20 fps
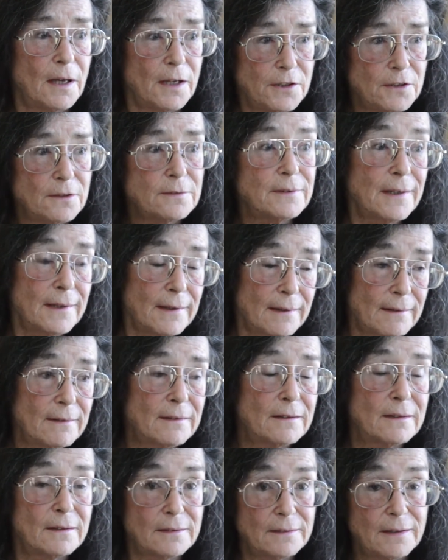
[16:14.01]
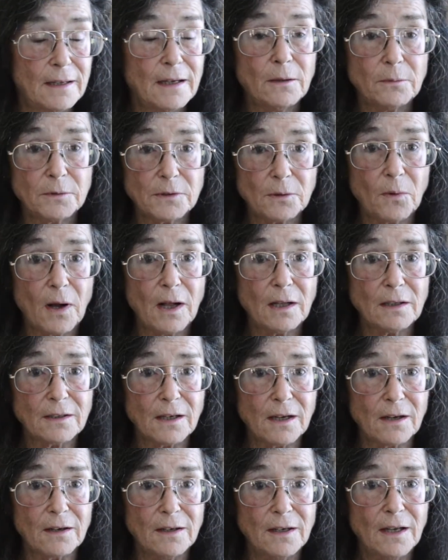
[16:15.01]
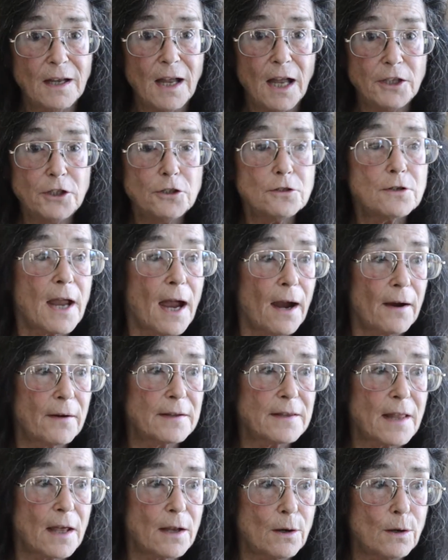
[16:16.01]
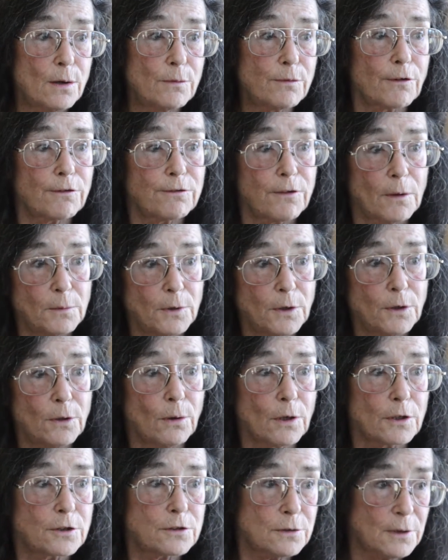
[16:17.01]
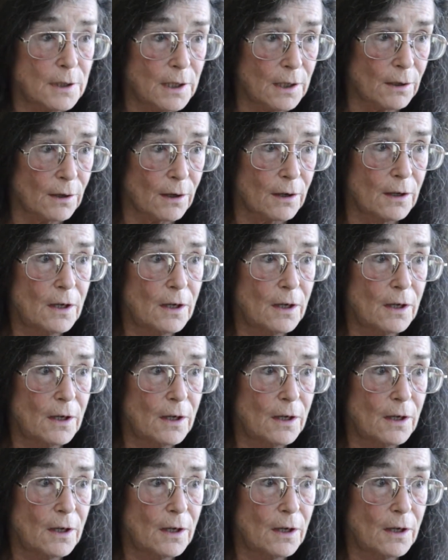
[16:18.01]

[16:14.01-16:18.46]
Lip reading: And you, yeah, it was a while ago. And you carried that over from New York to here.